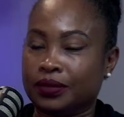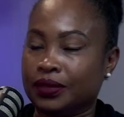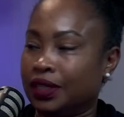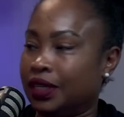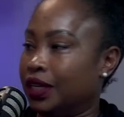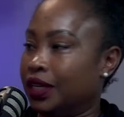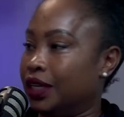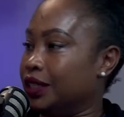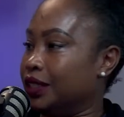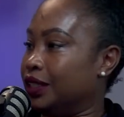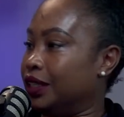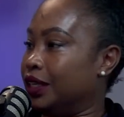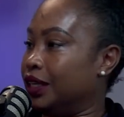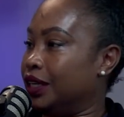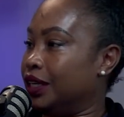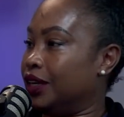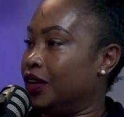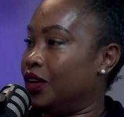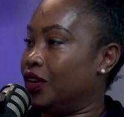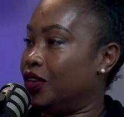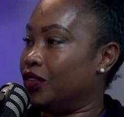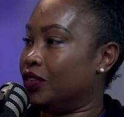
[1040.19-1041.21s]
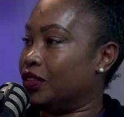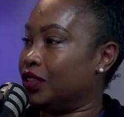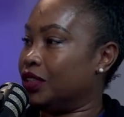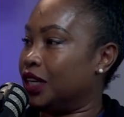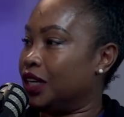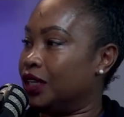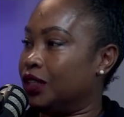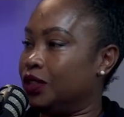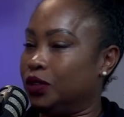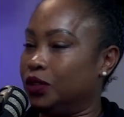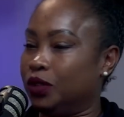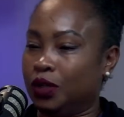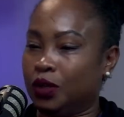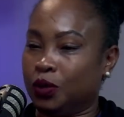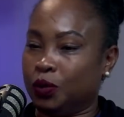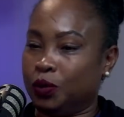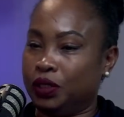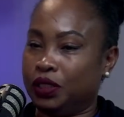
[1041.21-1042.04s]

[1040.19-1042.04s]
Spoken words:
And then all of a sudden, we